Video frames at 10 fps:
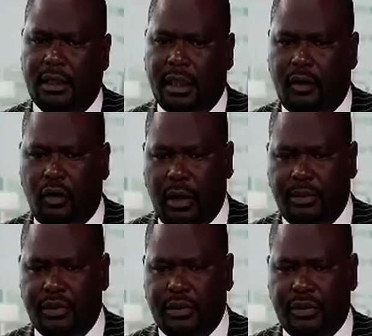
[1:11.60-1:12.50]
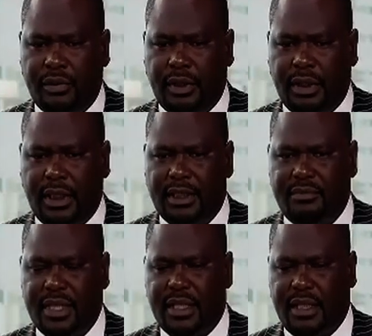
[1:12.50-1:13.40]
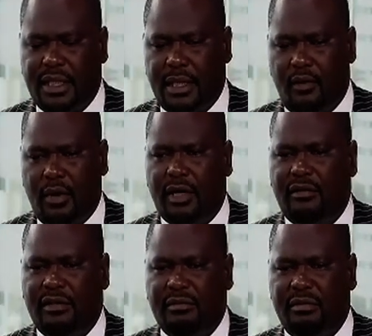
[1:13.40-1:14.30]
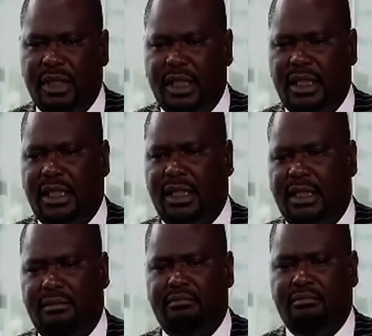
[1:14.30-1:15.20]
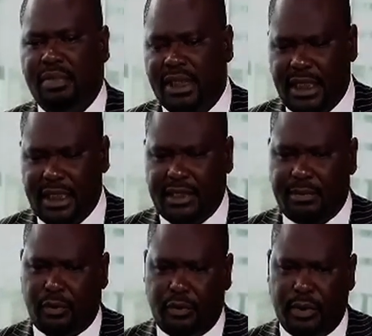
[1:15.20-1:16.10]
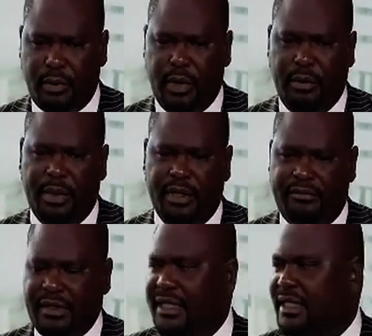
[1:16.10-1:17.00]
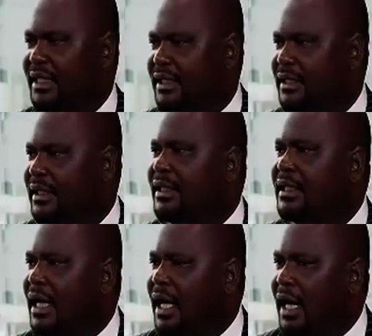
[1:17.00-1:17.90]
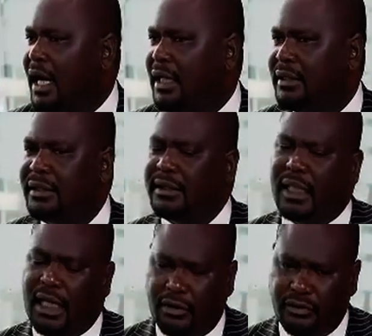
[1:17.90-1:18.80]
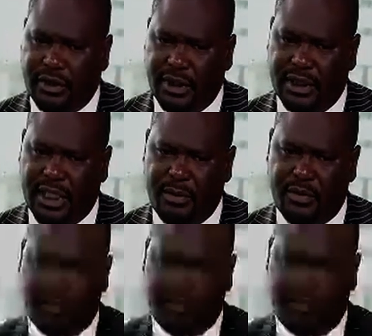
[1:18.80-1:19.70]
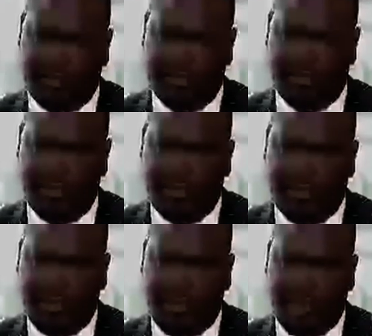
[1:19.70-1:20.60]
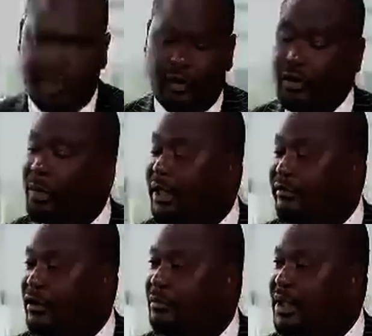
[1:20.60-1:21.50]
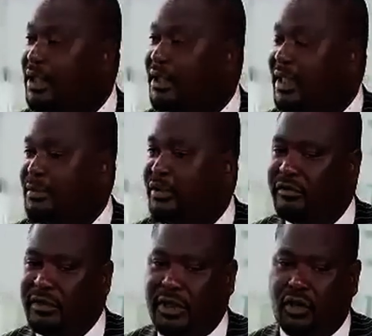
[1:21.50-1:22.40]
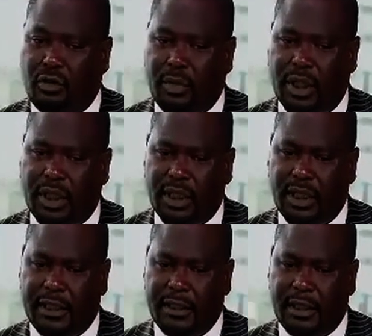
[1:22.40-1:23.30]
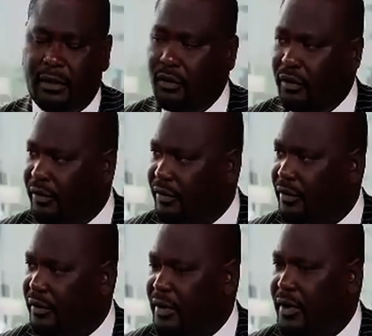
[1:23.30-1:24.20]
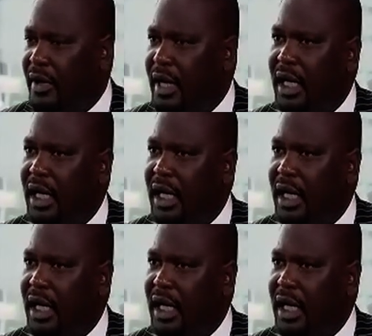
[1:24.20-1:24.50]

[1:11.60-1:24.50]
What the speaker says: Corruption has been one of the biggest problems we have been facing as a country in terms of economic development, in terms of economic growth. Mm-hmm.